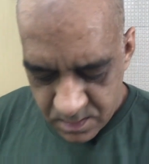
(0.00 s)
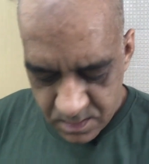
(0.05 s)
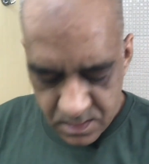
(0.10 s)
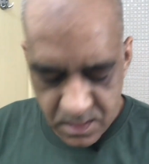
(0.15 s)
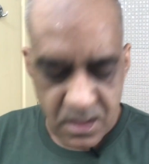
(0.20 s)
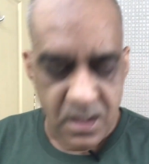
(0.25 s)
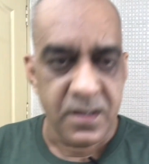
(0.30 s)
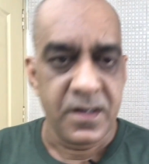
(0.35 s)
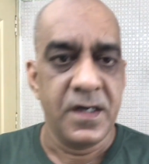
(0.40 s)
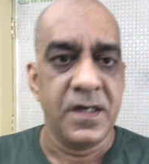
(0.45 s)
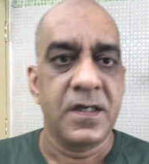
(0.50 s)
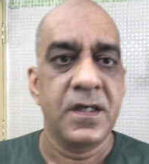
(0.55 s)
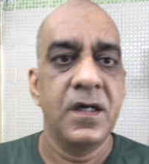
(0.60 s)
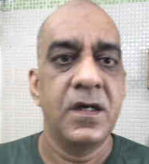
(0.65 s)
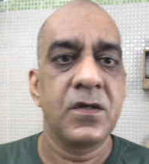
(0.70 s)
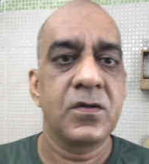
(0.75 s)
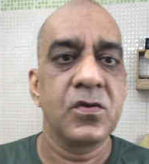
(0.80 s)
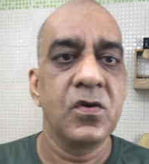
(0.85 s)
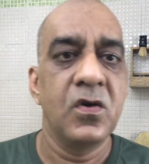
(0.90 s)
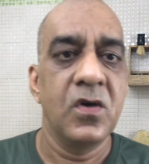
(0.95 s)
All right,
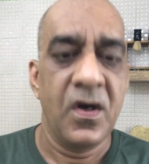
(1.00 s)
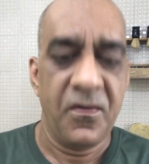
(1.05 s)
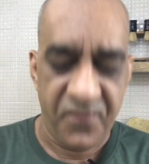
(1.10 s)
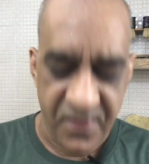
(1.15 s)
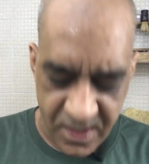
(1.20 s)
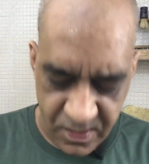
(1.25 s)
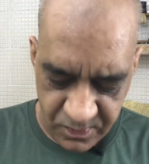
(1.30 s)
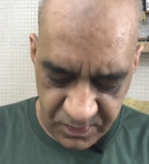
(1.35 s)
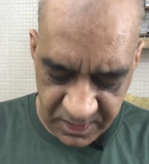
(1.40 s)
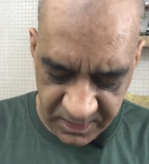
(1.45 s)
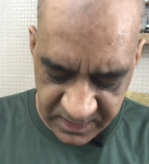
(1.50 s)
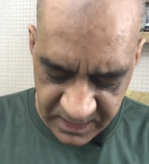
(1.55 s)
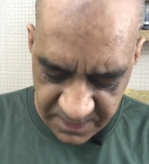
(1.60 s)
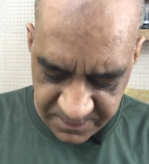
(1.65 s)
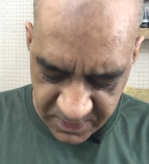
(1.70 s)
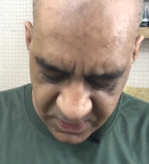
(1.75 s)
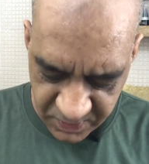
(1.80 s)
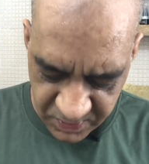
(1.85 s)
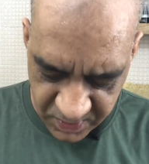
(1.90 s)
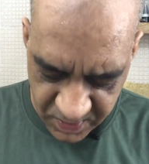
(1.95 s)
so I found the
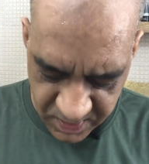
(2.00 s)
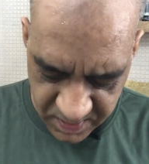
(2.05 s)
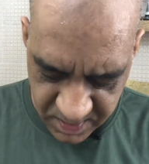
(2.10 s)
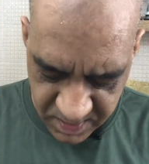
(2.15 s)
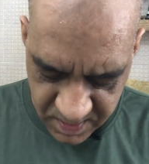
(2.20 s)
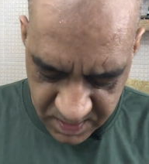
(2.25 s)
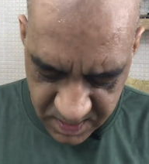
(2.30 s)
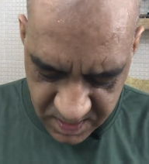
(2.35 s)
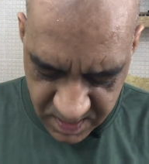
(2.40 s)
Seabuckthorn